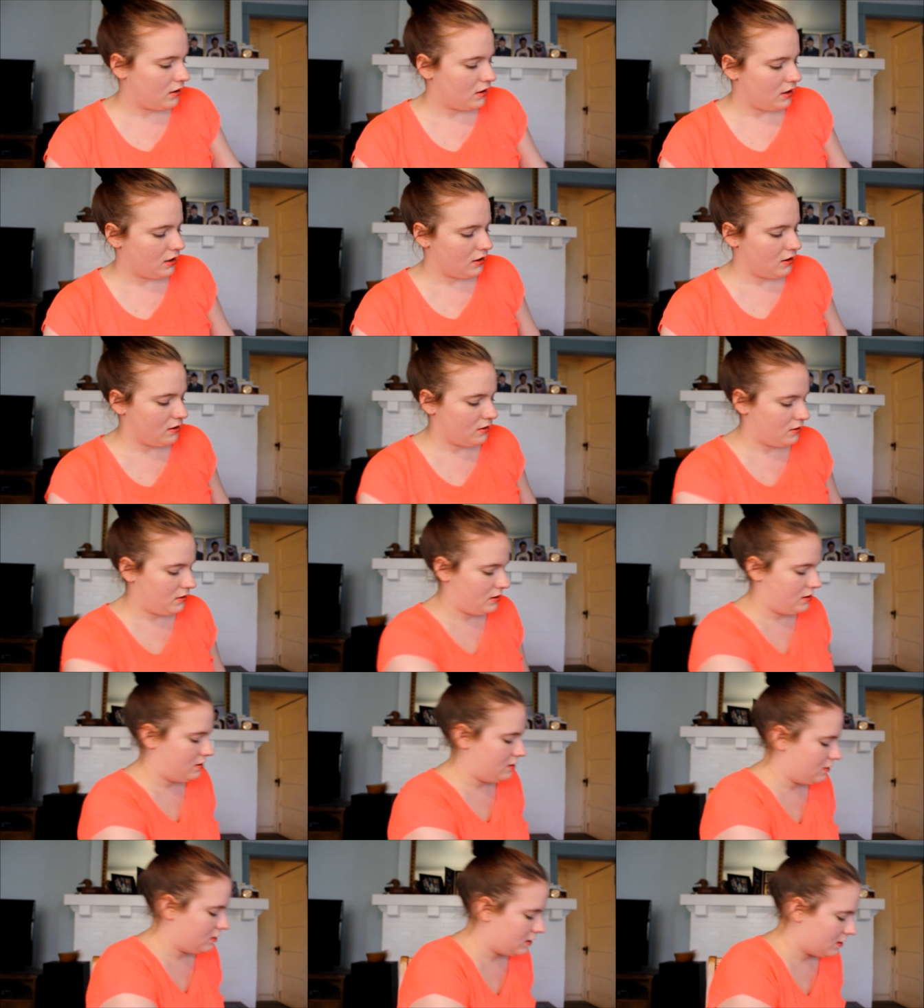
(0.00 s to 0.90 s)
Here,
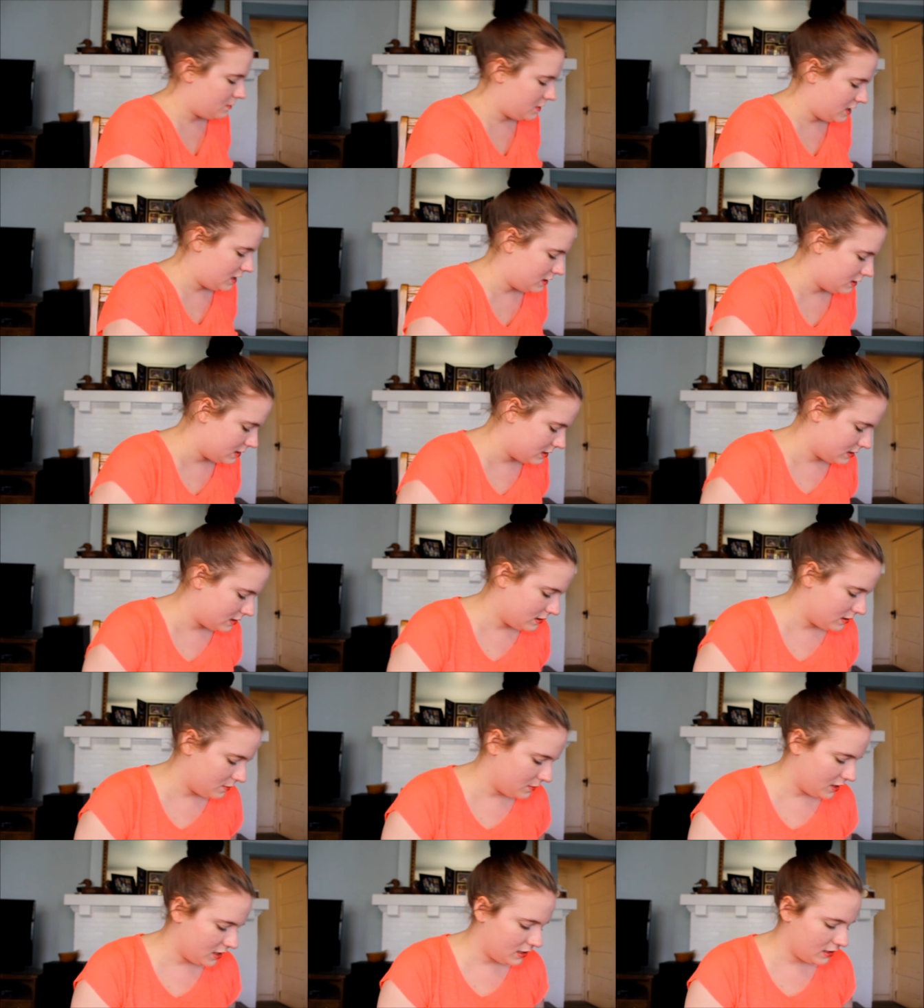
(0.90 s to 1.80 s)
here, give me this,
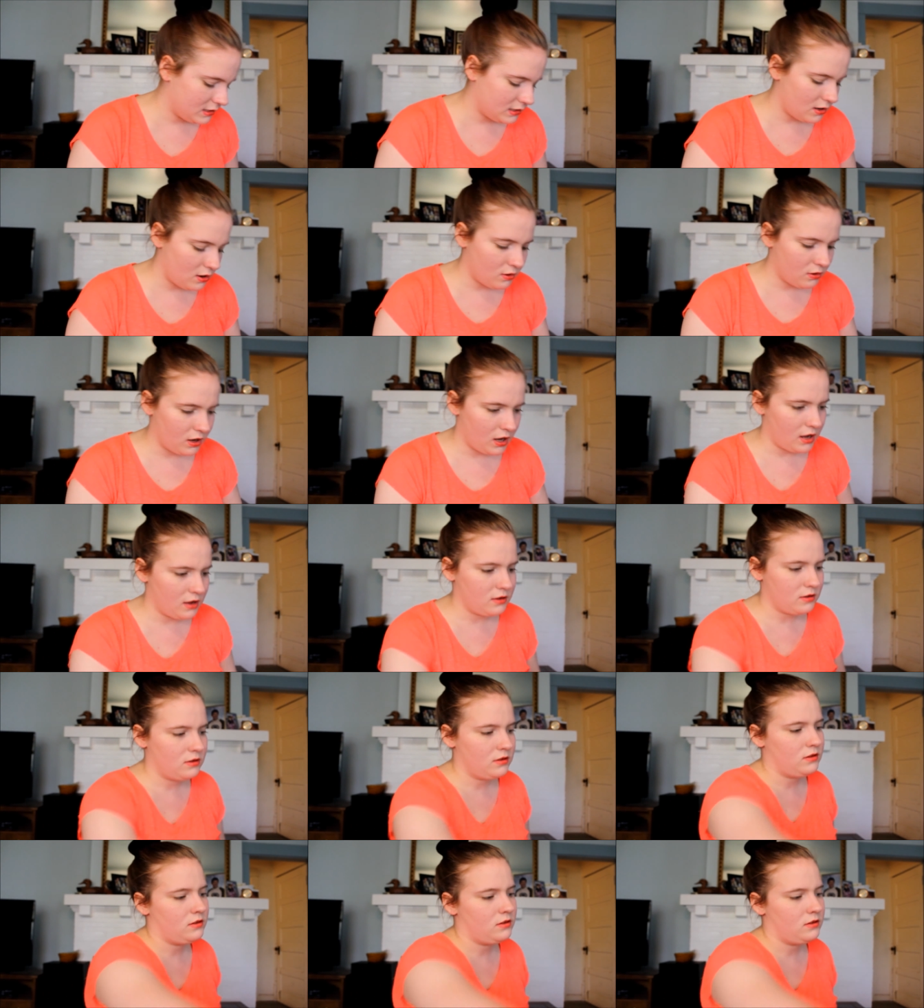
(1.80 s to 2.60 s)
give me this. Okay.